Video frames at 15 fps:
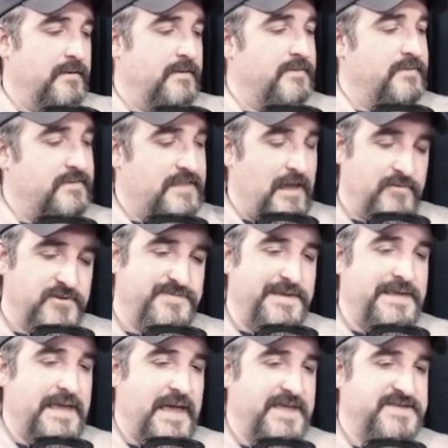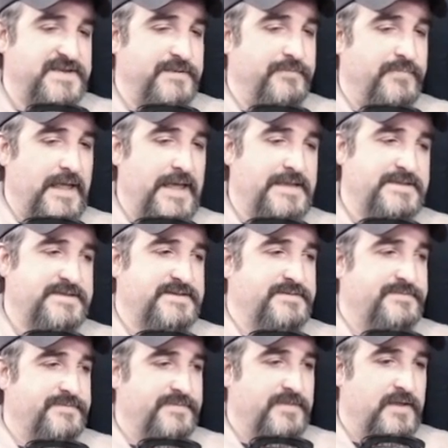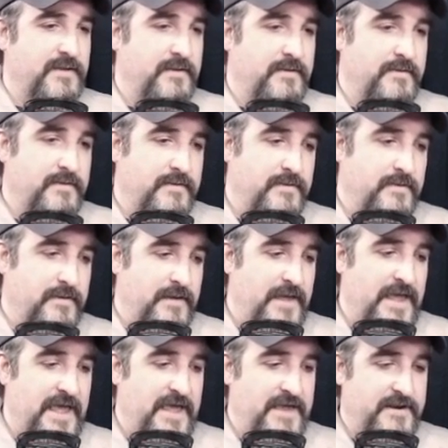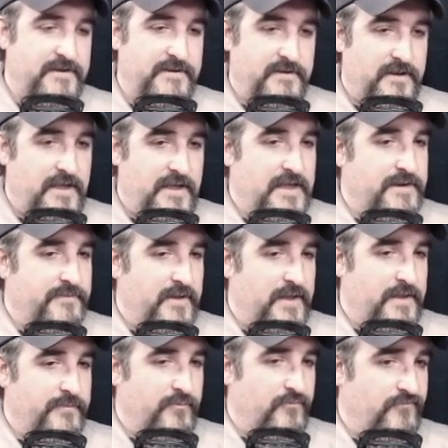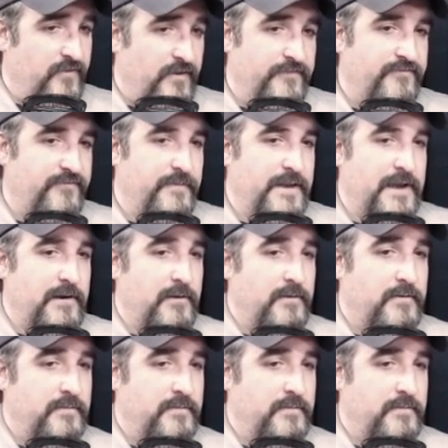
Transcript: that was me casting bless, and move on from there.